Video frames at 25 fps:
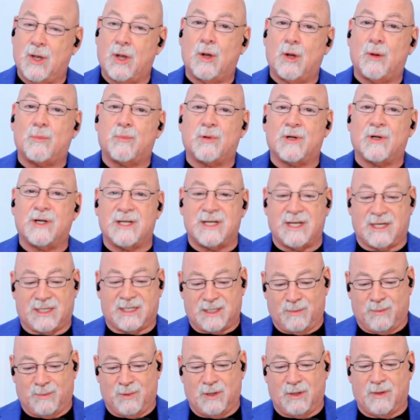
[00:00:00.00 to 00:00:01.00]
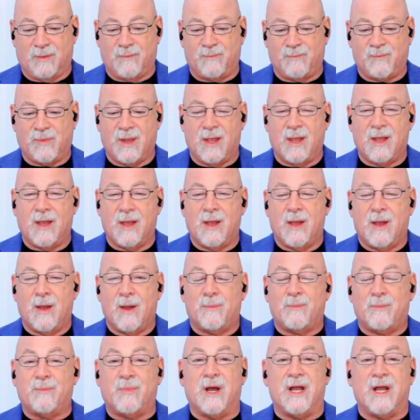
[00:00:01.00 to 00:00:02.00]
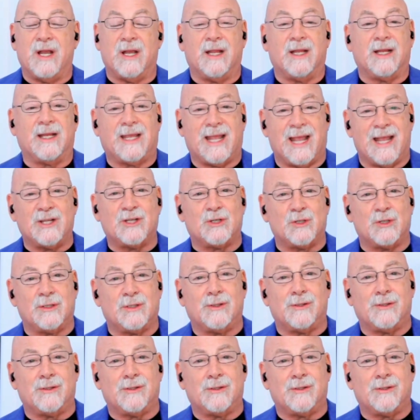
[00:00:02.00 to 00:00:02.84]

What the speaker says: predictable. But in case